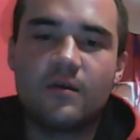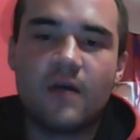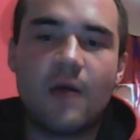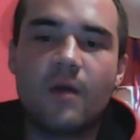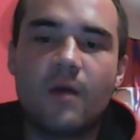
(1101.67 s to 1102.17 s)

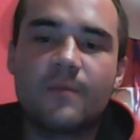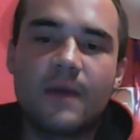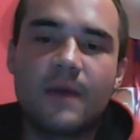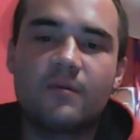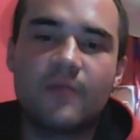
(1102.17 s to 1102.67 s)
I won't be
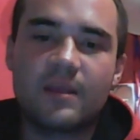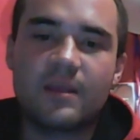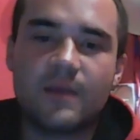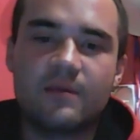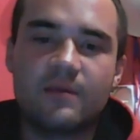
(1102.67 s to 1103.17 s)
able to make the
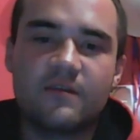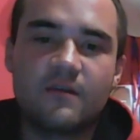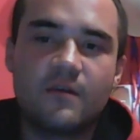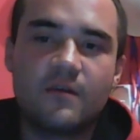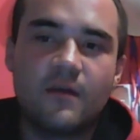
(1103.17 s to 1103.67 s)
payments.
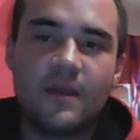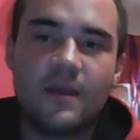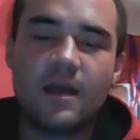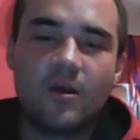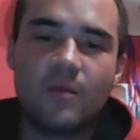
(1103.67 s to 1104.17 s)
Then
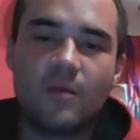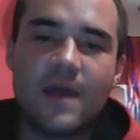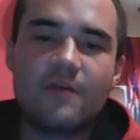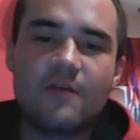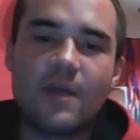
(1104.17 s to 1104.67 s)
I got a
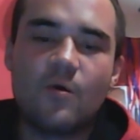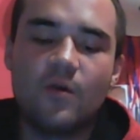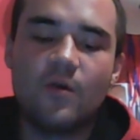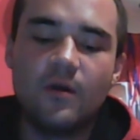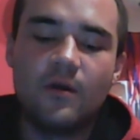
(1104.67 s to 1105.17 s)
bad
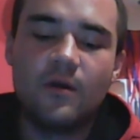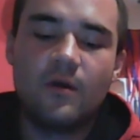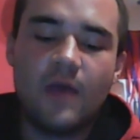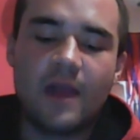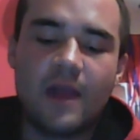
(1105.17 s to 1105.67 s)
record,
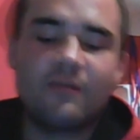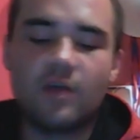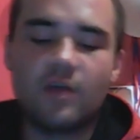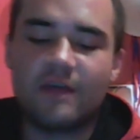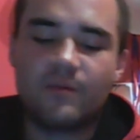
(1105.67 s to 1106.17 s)
and I'm still
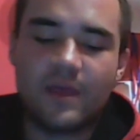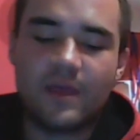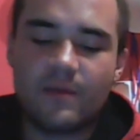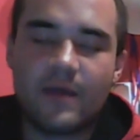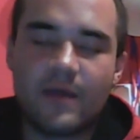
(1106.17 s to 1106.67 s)
going to have to pay
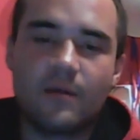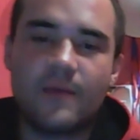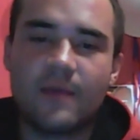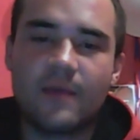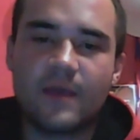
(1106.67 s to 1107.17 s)
the
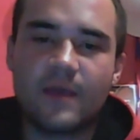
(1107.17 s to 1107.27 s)
bank back.